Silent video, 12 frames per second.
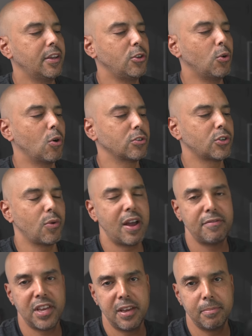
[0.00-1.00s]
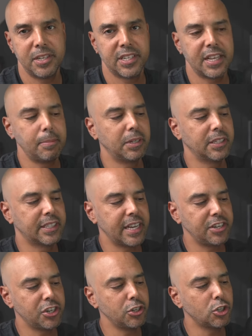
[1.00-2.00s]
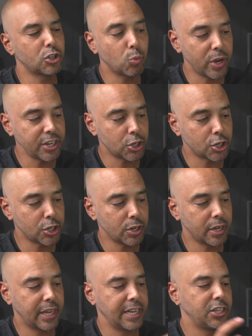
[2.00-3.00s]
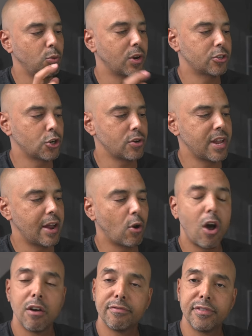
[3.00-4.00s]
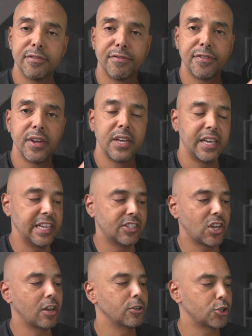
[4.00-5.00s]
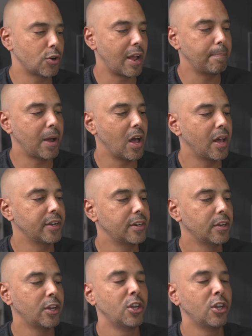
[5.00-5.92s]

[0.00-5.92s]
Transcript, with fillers: You also have the image stabilization switch in case you want to turn that off if it's on a tripod.